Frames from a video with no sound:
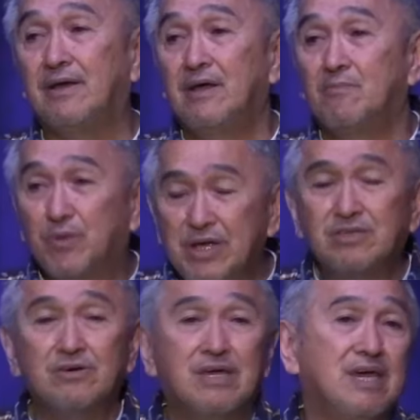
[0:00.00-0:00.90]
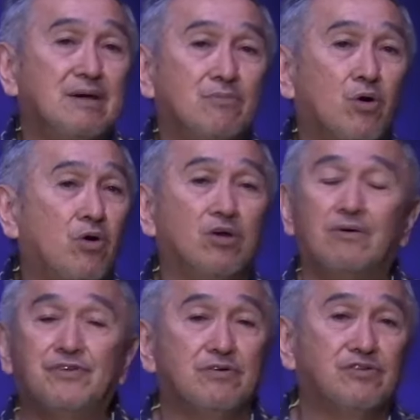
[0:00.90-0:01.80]
Bring to him all
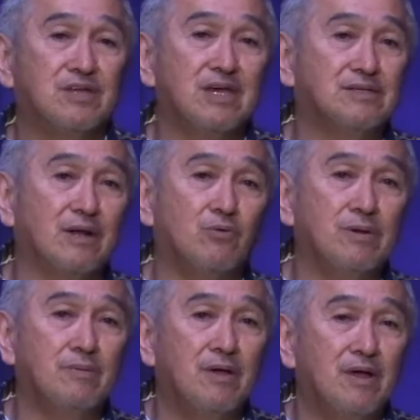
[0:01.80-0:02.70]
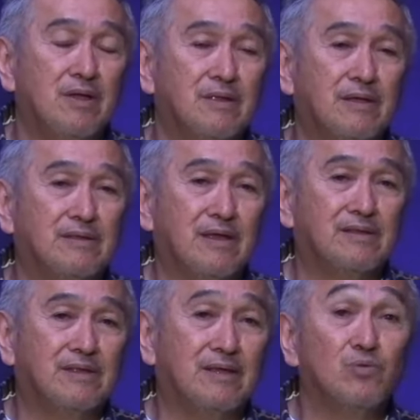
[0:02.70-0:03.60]
of those things that we that,
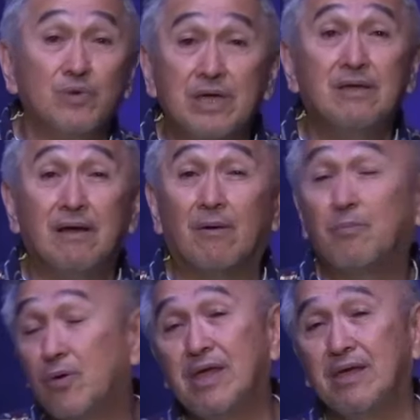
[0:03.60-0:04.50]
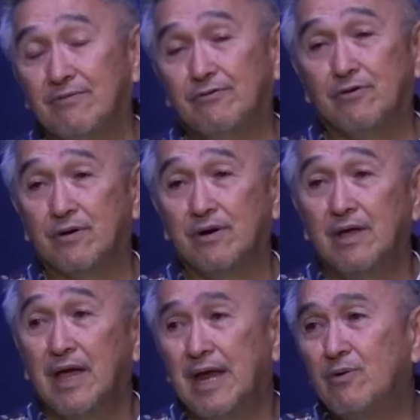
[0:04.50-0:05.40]
that, that we are praying for.
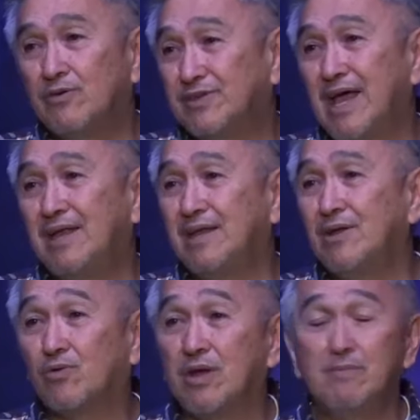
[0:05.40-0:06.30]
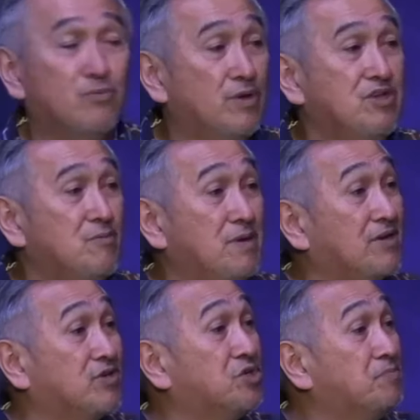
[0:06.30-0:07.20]
And I will stand in agreement with you
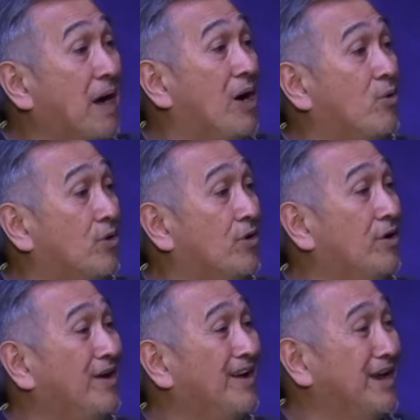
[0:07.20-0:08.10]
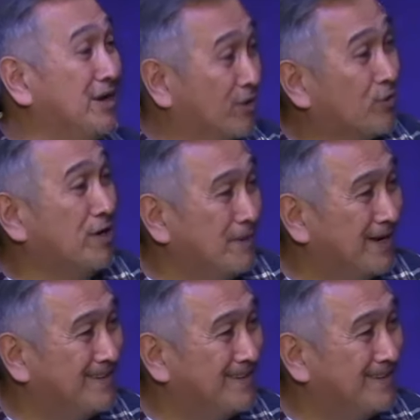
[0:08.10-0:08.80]
because there's power in agreement.